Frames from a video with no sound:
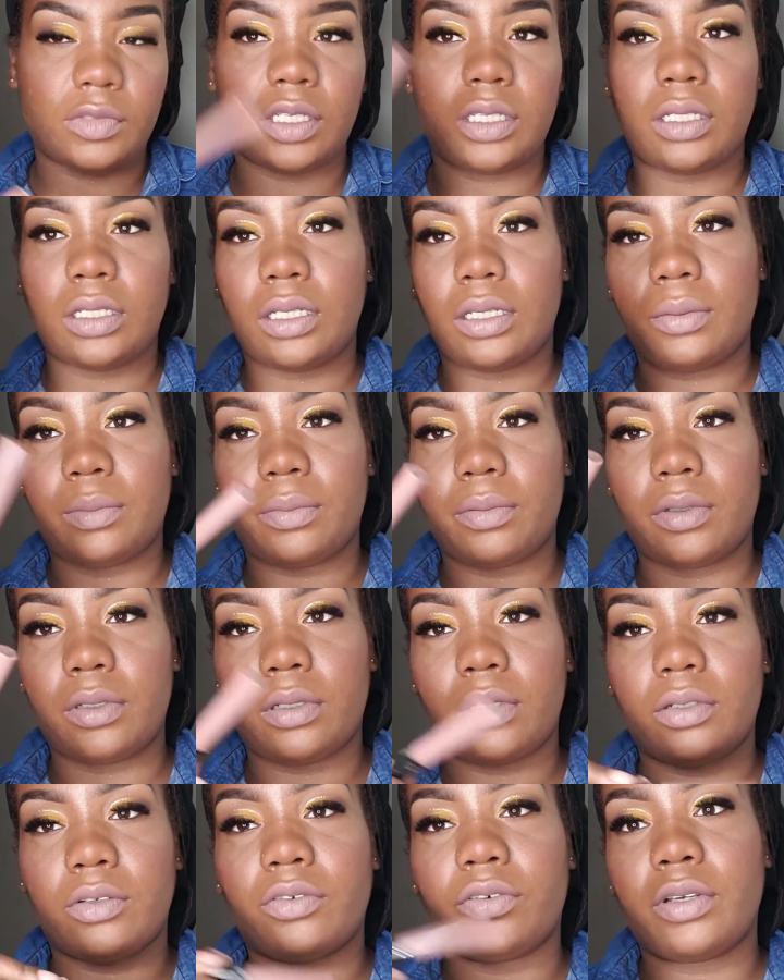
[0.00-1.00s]
lip
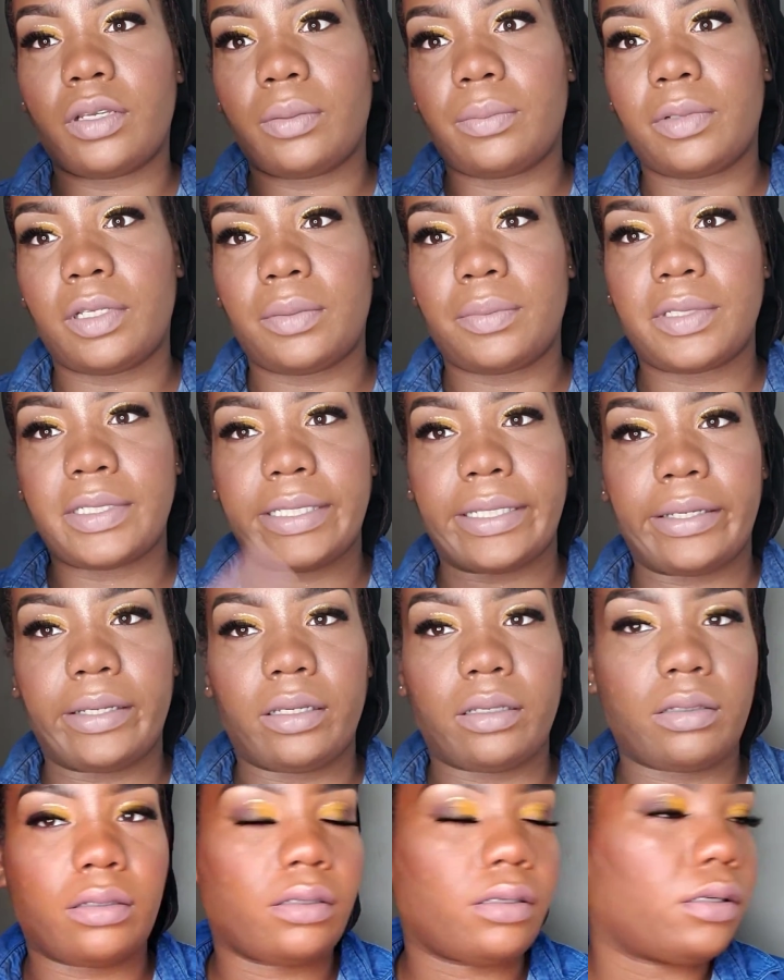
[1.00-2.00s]
cream lip
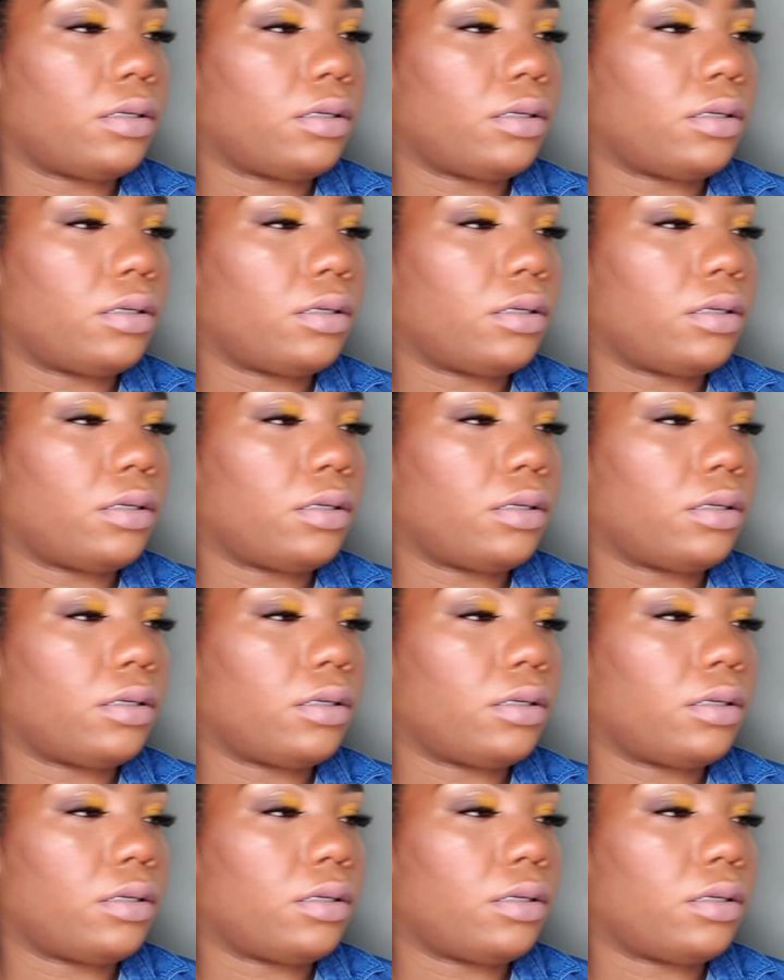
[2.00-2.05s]
stain.